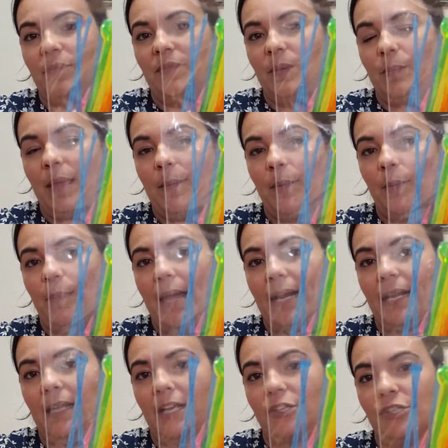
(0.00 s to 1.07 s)
of the paper pad
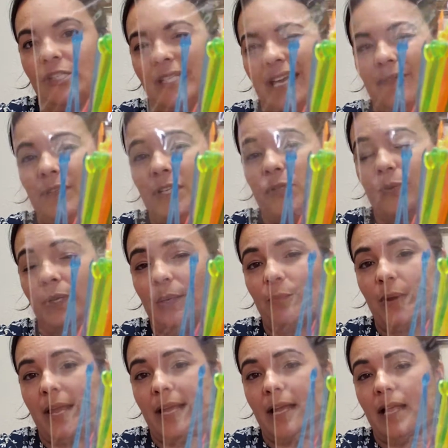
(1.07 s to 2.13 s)
collections have these really
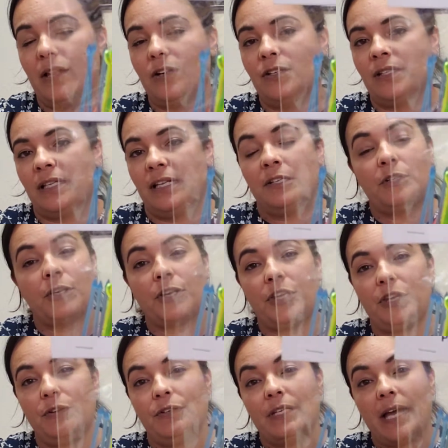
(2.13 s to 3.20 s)
bright colors, and these are
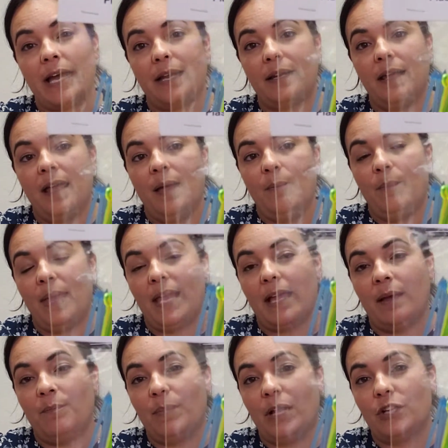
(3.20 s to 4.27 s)
cute to add, make
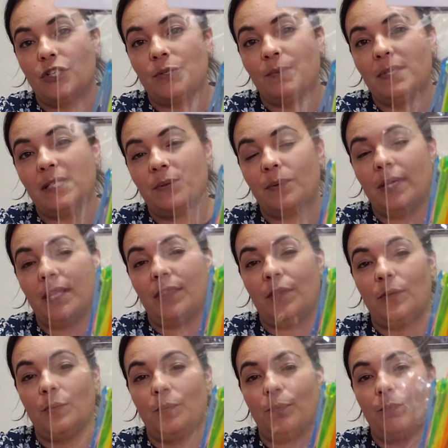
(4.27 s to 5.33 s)
embellishments with.
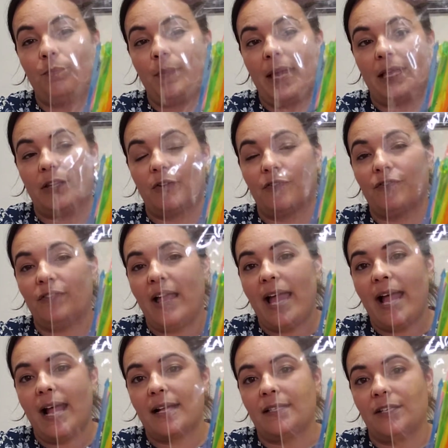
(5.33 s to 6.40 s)
You make little
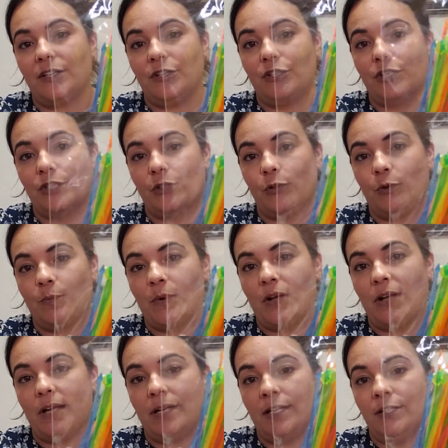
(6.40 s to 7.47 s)
flags and you just glue them
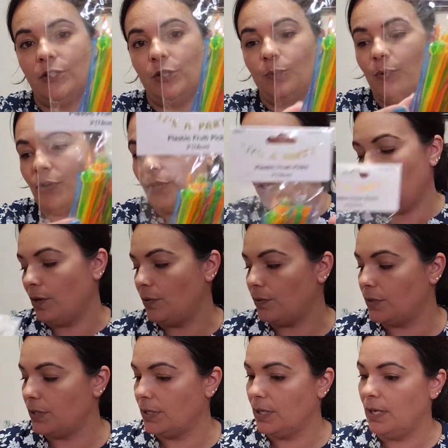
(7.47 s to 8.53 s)
on. Super
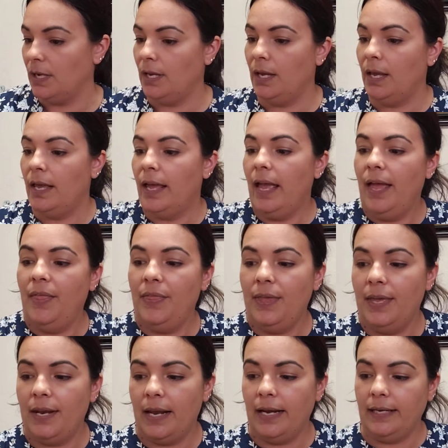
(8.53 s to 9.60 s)
cute. And
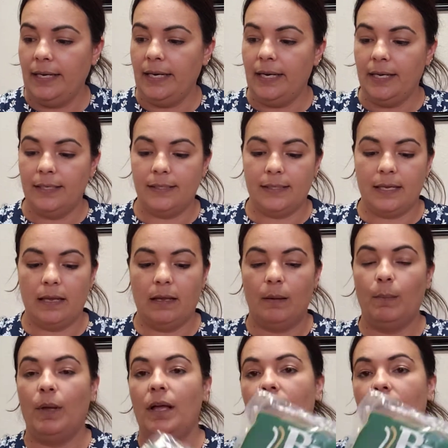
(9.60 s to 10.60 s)
then I needed some